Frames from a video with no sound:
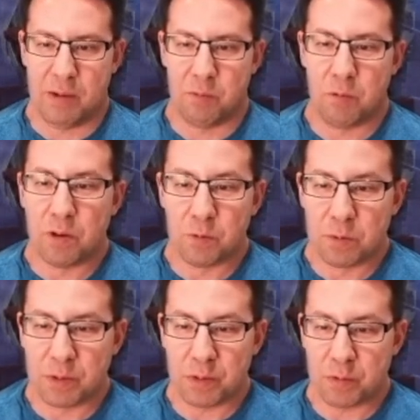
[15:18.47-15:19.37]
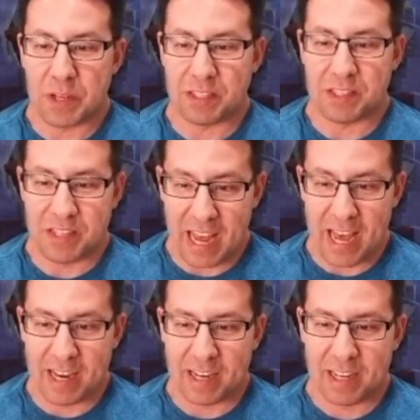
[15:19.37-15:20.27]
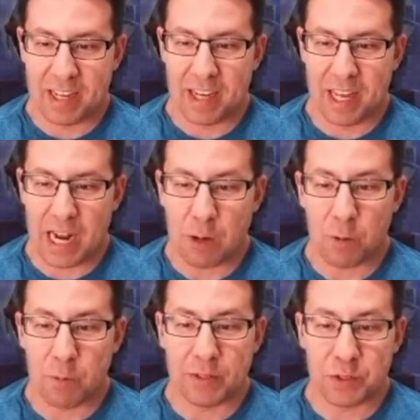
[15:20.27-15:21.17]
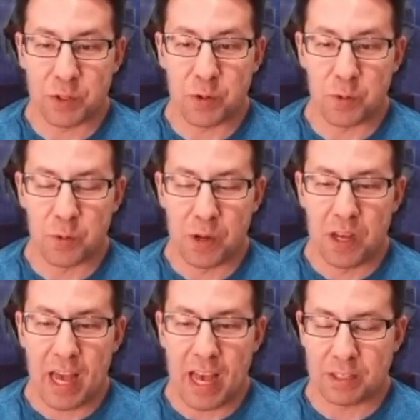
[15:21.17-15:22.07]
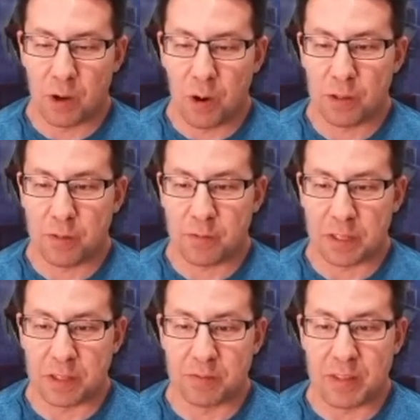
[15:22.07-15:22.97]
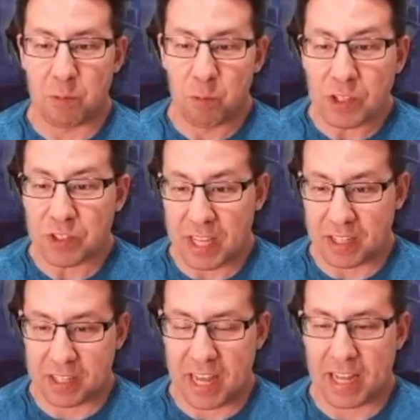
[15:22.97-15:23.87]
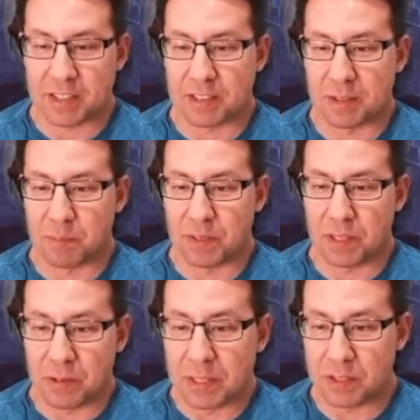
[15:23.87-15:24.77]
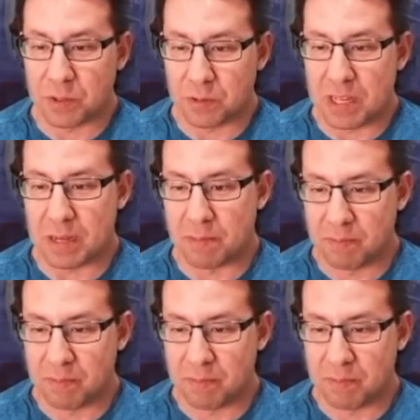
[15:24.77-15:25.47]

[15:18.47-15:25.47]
Wonder Woman three is dead. Yes. And Aquaman two has all the feel of they wish they could cancel it, but they're in too deep.